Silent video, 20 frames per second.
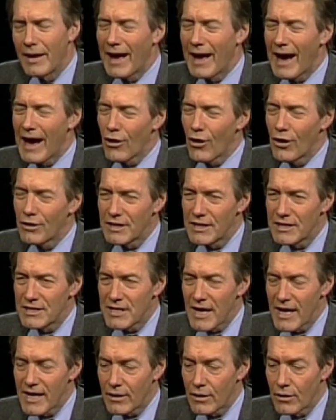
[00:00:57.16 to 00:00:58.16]
how long did it
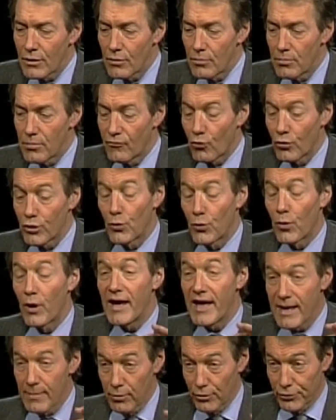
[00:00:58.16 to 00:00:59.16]
take you before you were
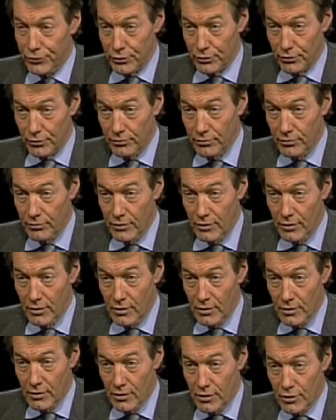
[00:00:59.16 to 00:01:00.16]
able to,
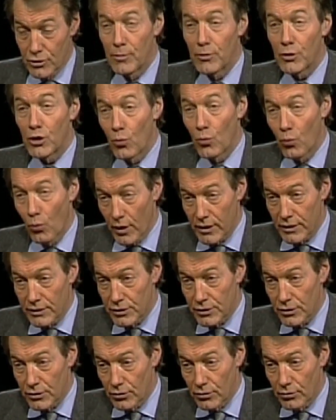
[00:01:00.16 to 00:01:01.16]
assuming you
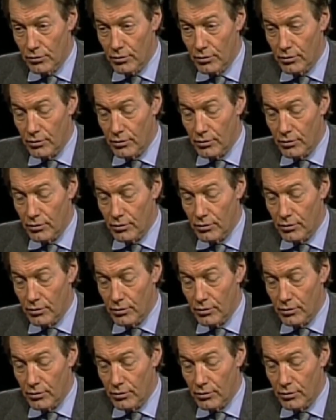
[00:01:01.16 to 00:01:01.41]
wanted to,